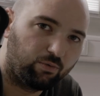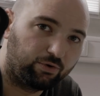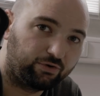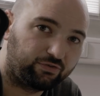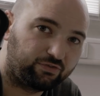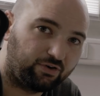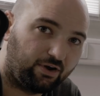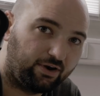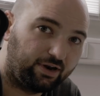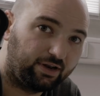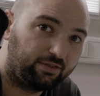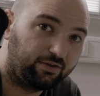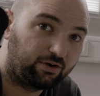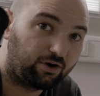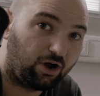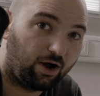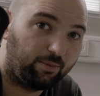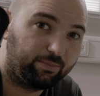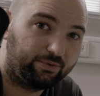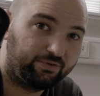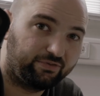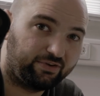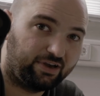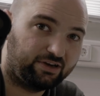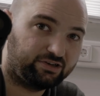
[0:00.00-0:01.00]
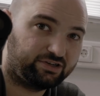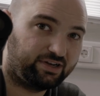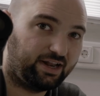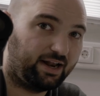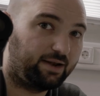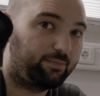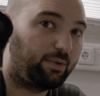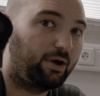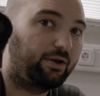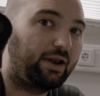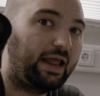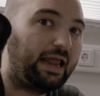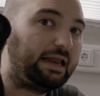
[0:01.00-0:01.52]
We're starting the compensation at
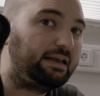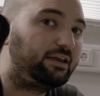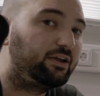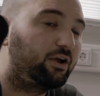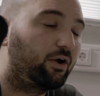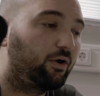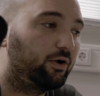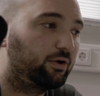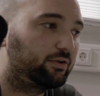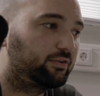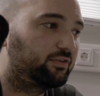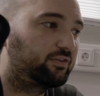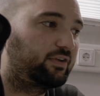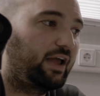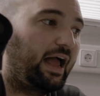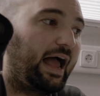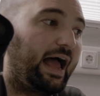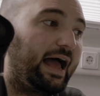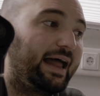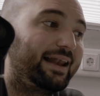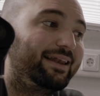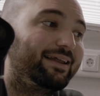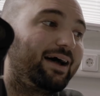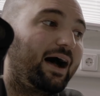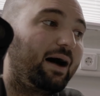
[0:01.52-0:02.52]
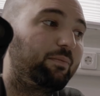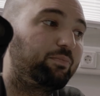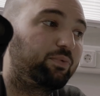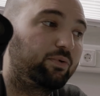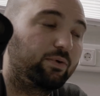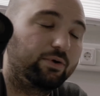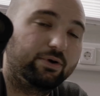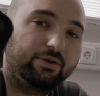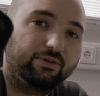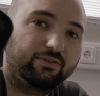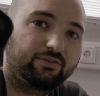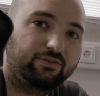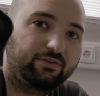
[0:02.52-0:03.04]
about 80 hertz and
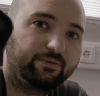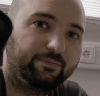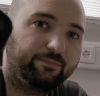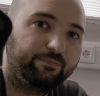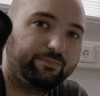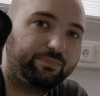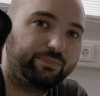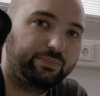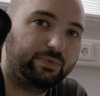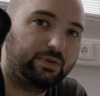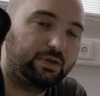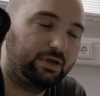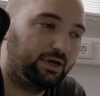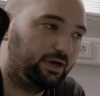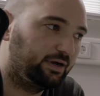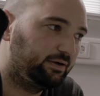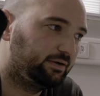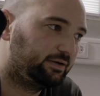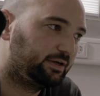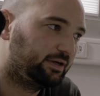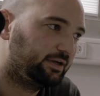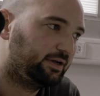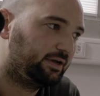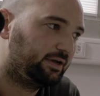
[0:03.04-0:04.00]
upwards. Yeah?